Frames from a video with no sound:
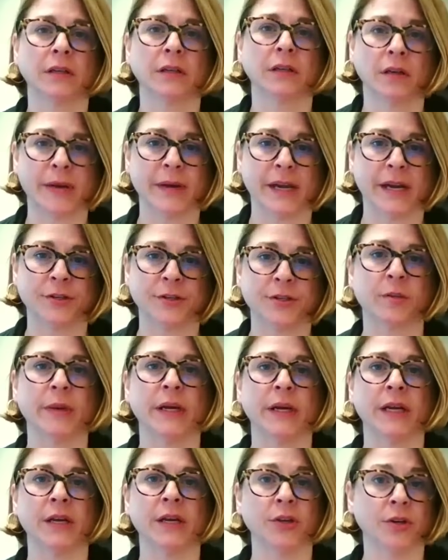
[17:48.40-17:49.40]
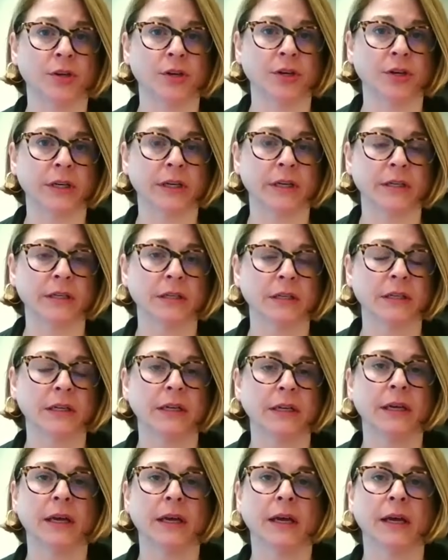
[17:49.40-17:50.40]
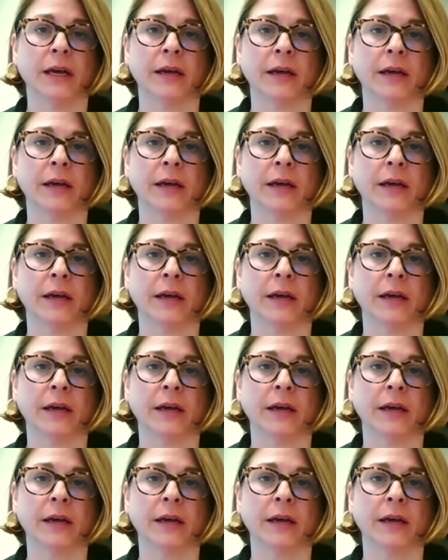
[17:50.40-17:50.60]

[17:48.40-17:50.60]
Go back to your bank. You're good.